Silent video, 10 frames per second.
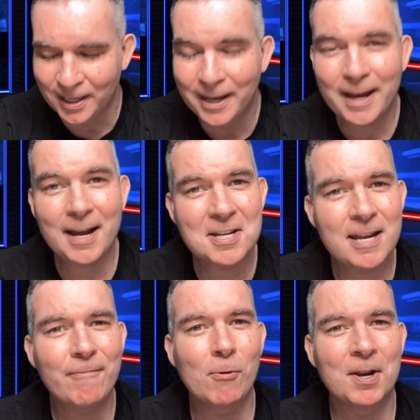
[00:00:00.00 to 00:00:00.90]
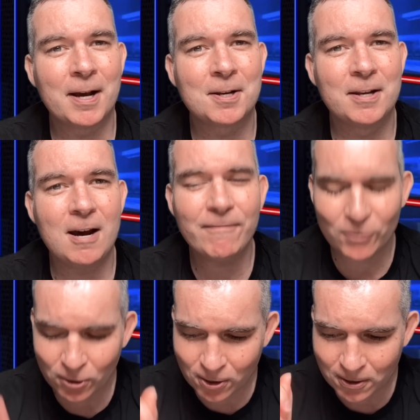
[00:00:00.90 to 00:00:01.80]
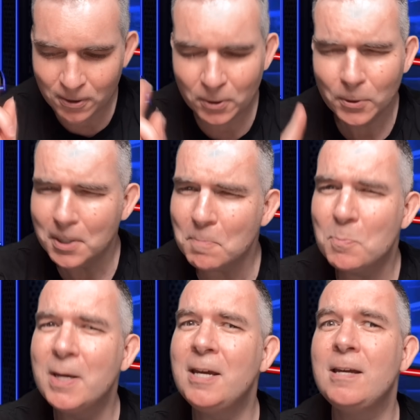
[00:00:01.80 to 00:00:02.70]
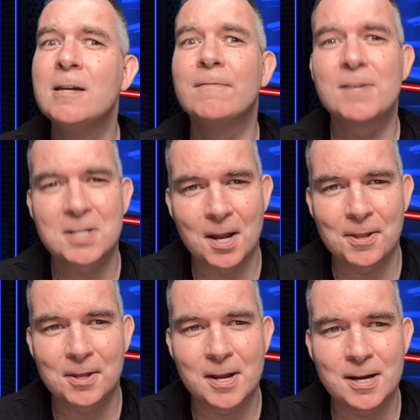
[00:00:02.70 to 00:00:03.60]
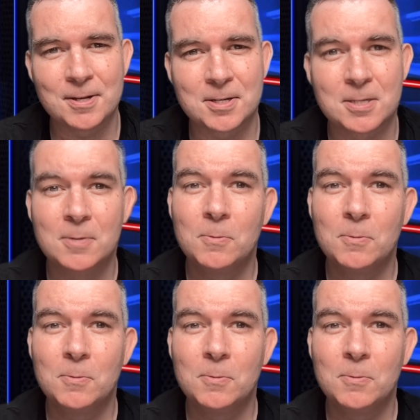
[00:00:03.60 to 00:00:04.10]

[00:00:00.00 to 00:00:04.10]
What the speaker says: has everyone had enough, or could it be for something else?